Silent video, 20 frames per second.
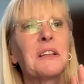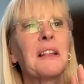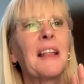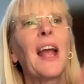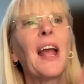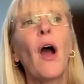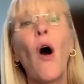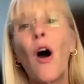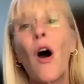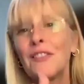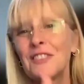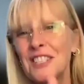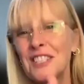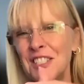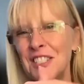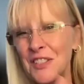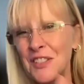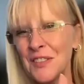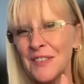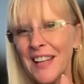They often
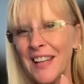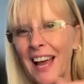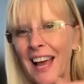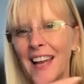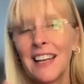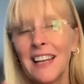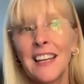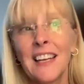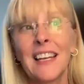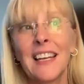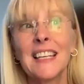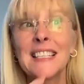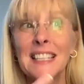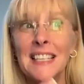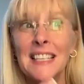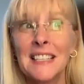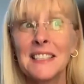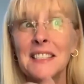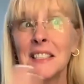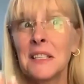do that, and it
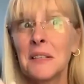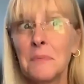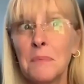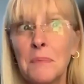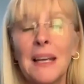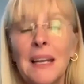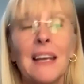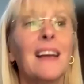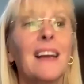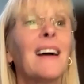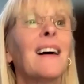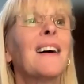tends to be,